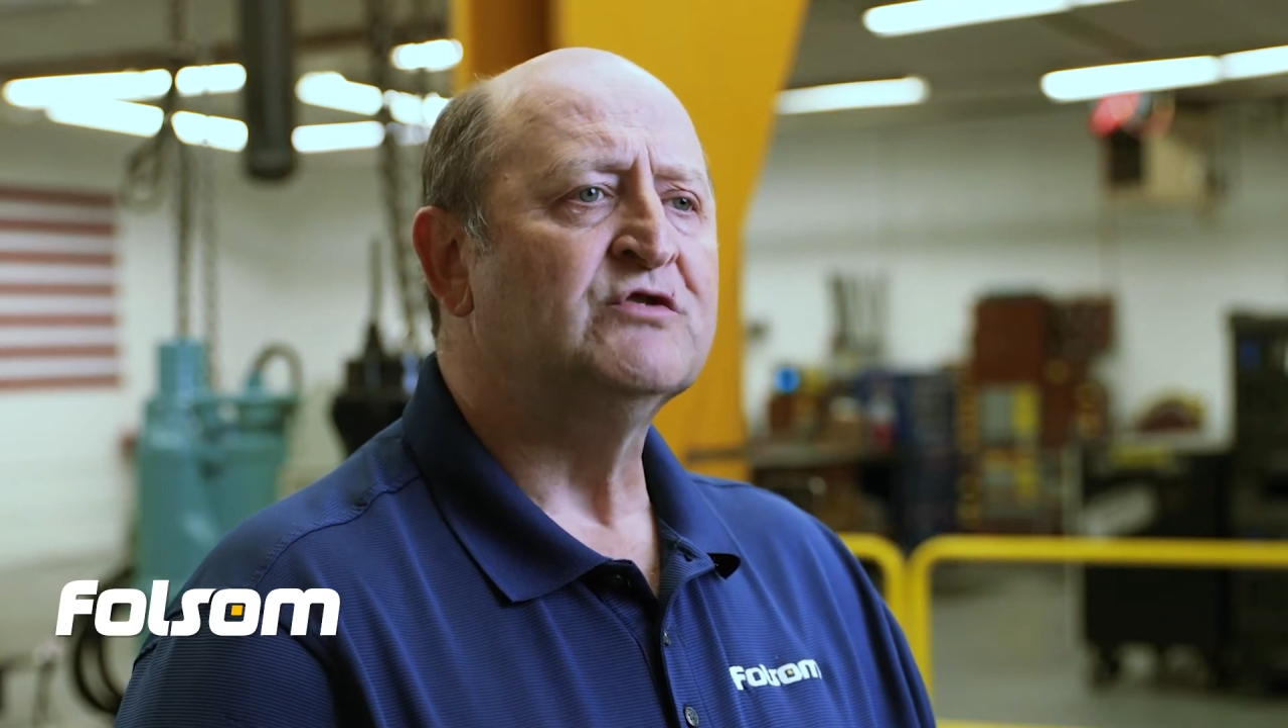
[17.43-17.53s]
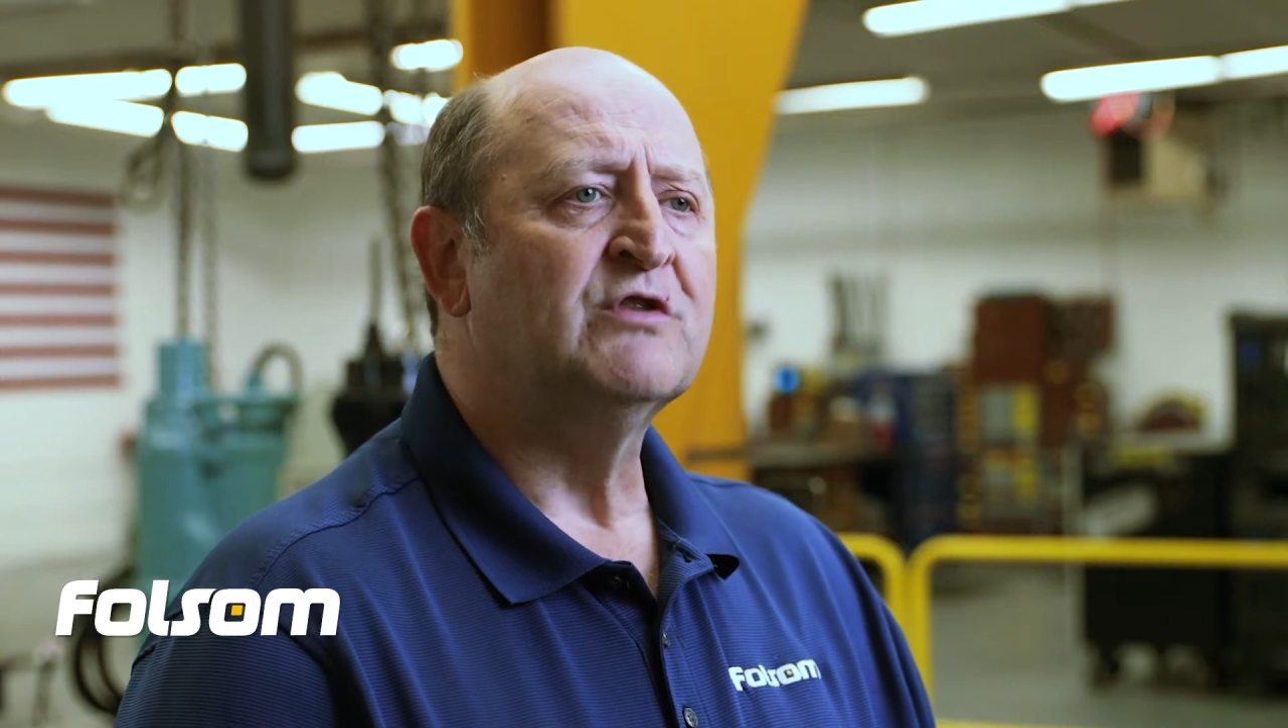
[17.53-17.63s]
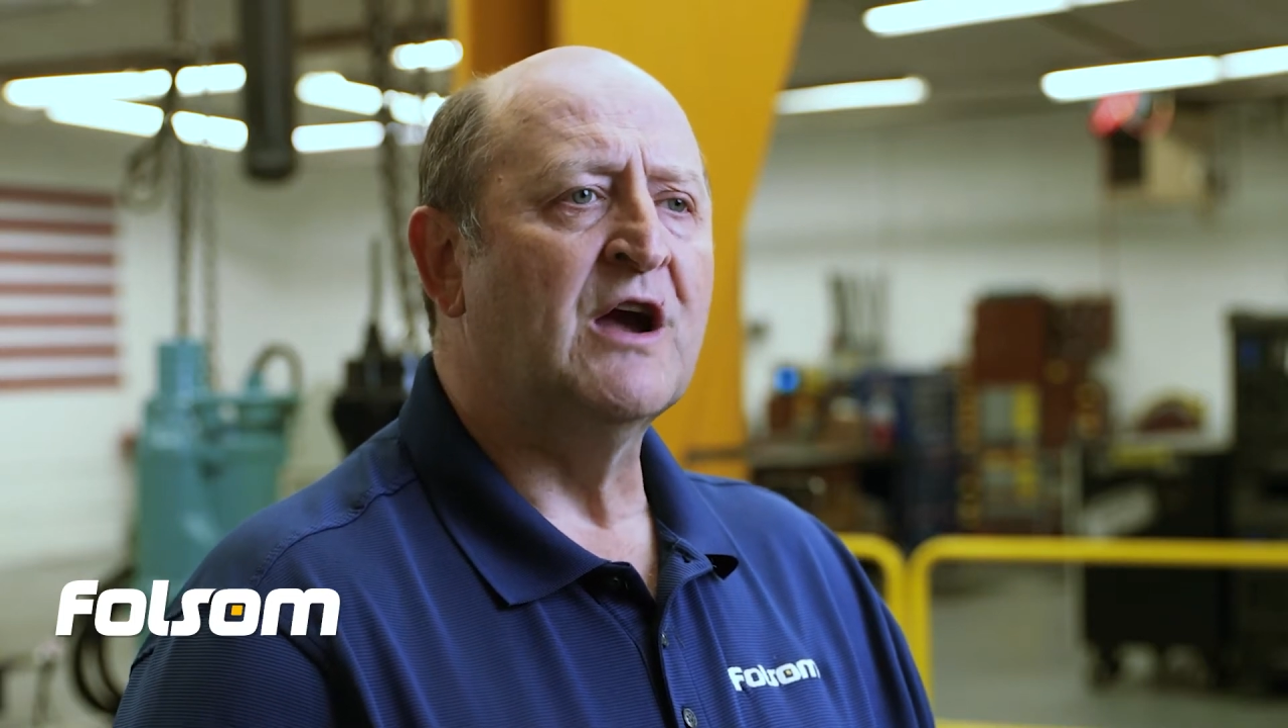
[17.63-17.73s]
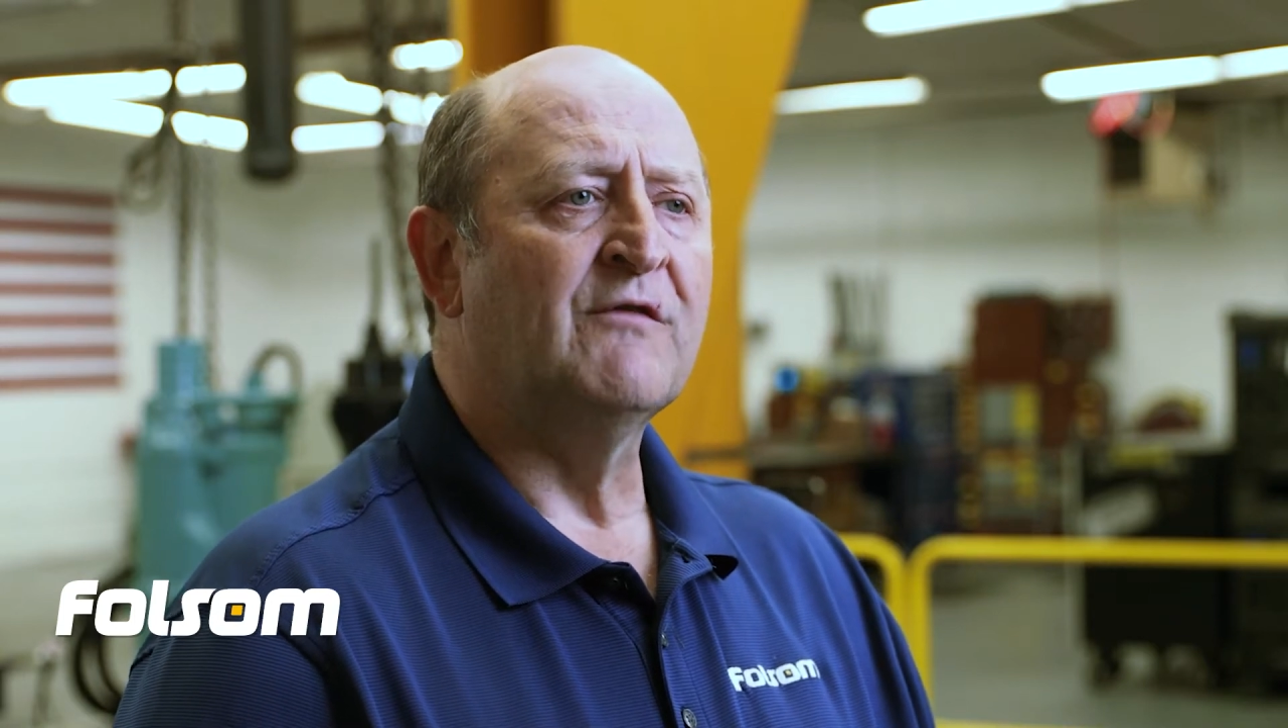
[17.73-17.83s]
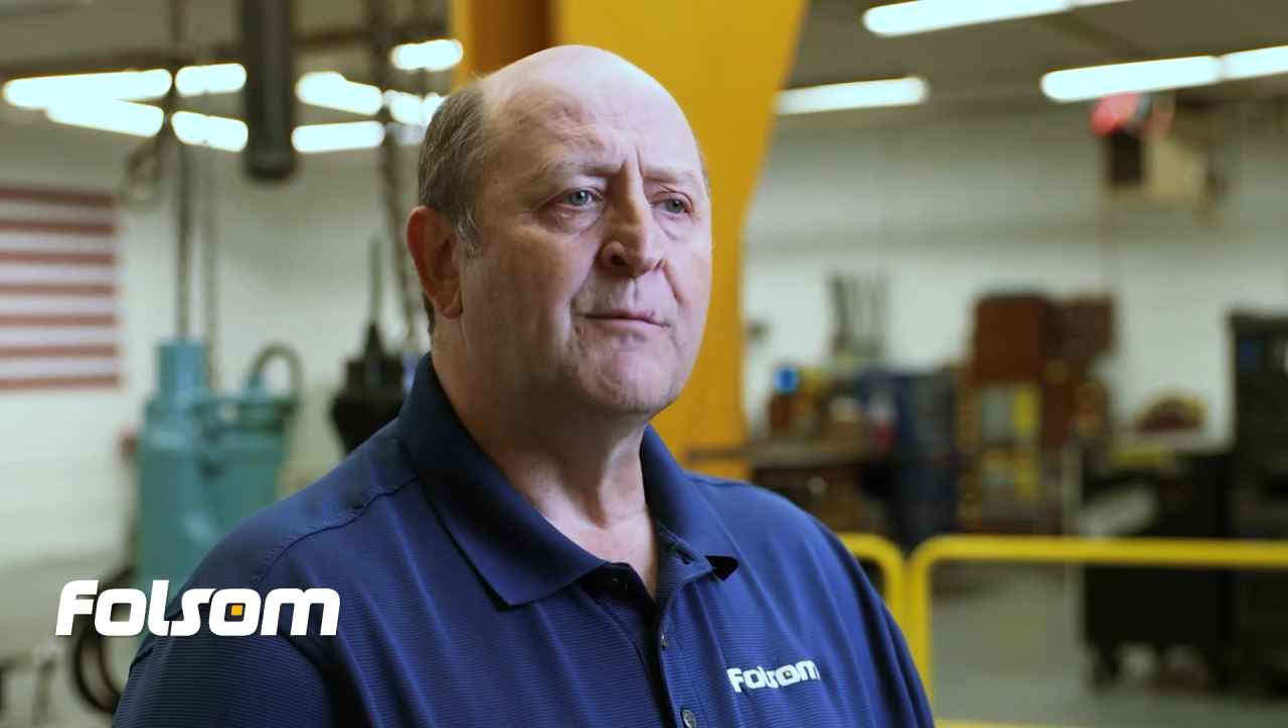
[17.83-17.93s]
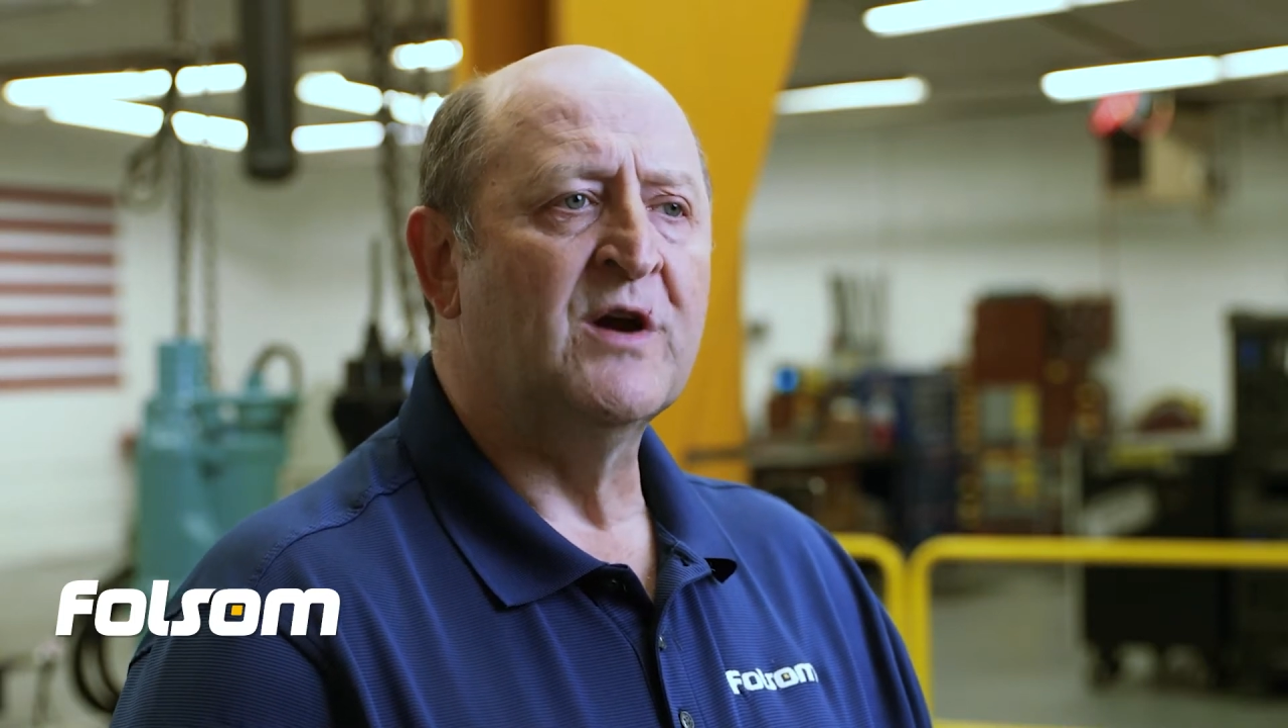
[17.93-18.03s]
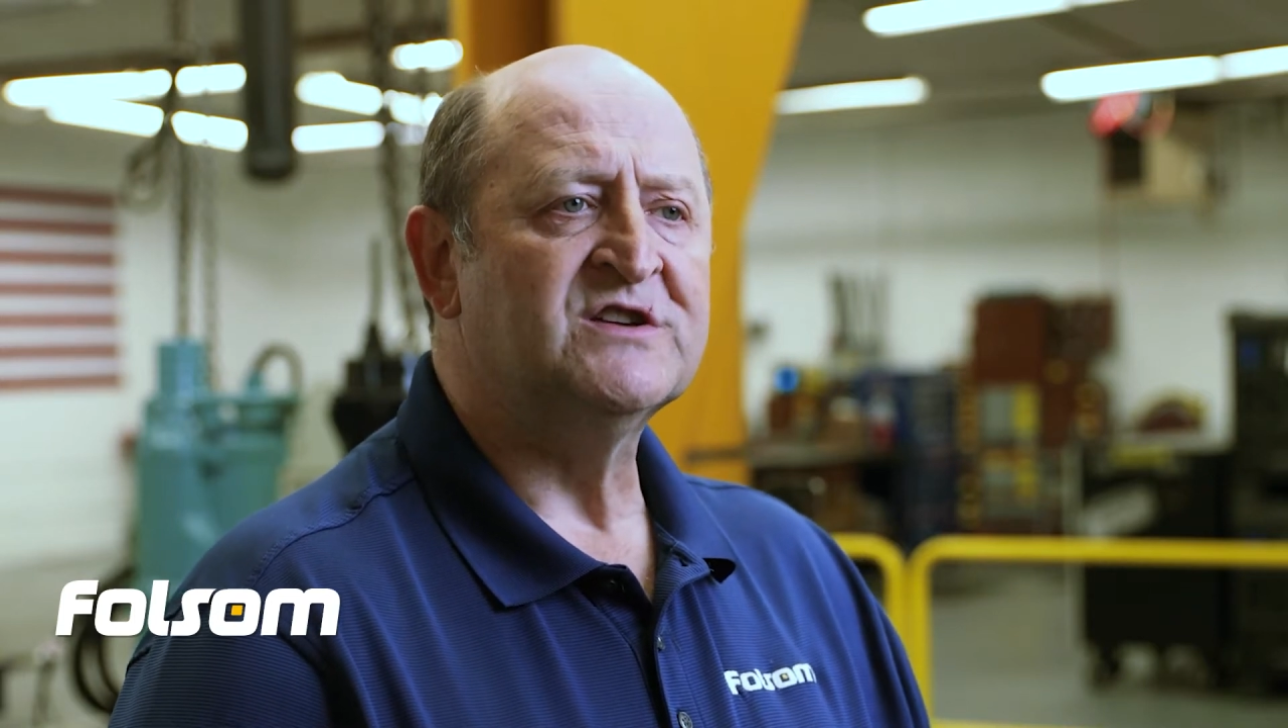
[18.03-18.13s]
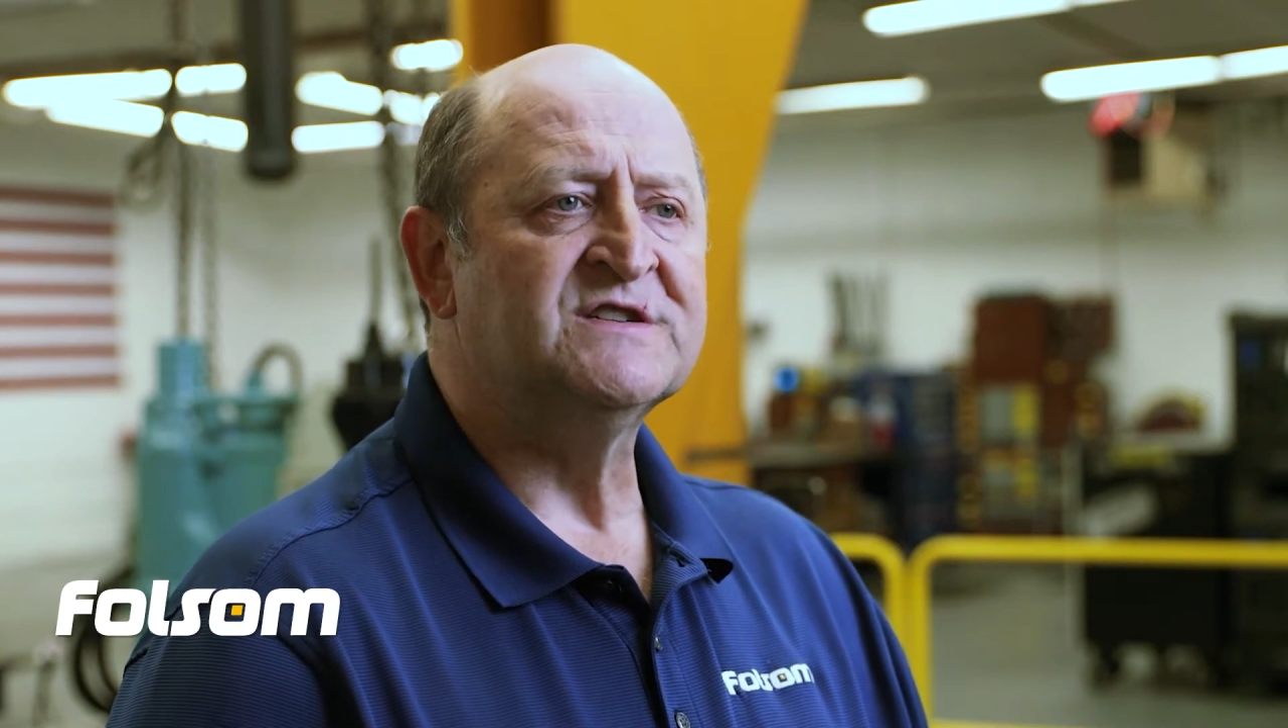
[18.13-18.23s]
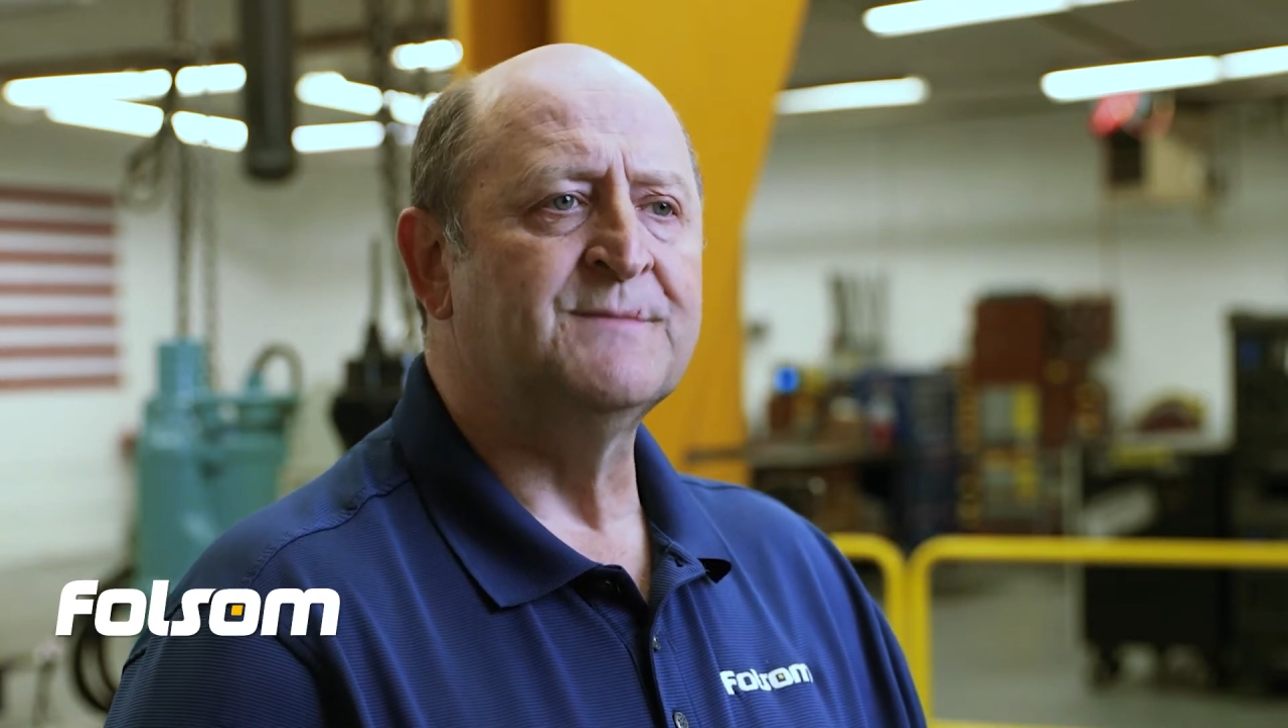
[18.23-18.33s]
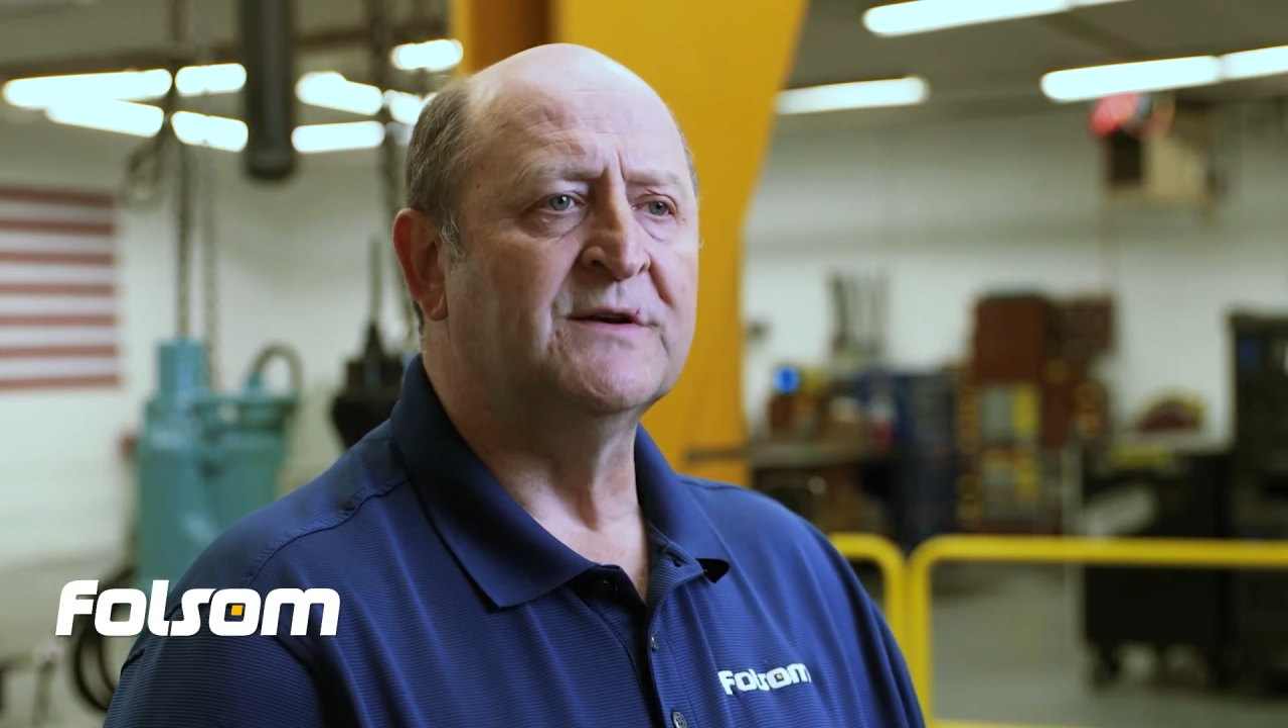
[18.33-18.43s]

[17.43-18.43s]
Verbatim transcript: to recover precious